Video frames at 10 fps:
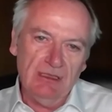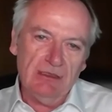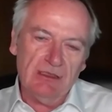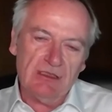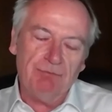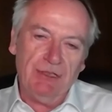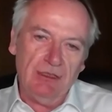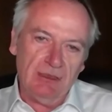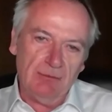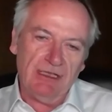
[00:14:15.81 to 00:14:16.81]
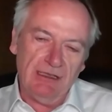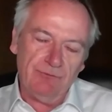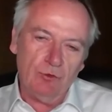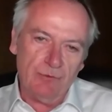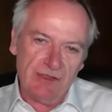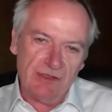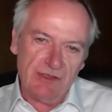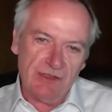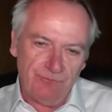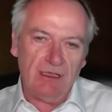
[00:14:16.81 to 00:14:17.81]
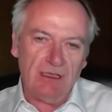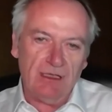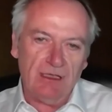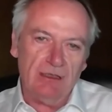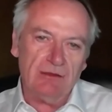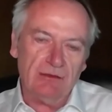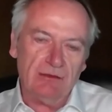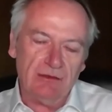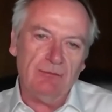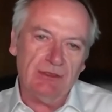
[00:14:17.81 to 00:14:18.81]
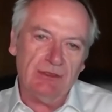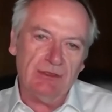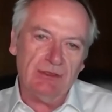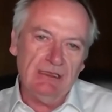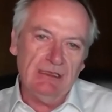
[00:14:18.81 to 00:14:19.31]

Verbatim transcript: It's a burning platform. There's a fire under the company.